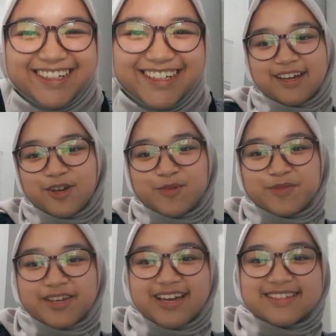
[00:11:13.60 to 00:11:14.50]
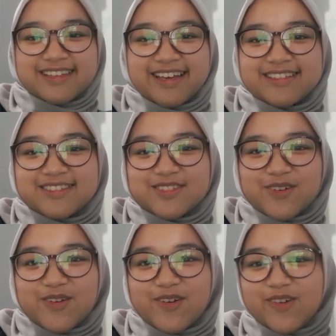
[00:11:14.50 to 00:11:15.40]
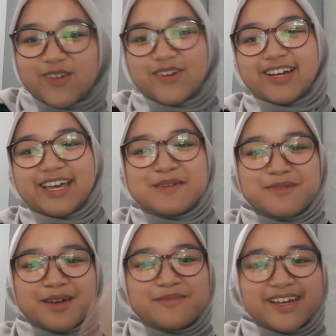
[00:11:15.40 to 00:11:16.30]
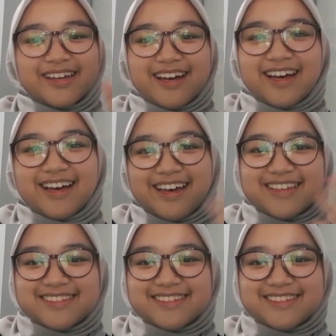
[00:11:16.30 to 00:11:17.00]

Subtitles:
I hope you guys enjoy. Bye bye, guys.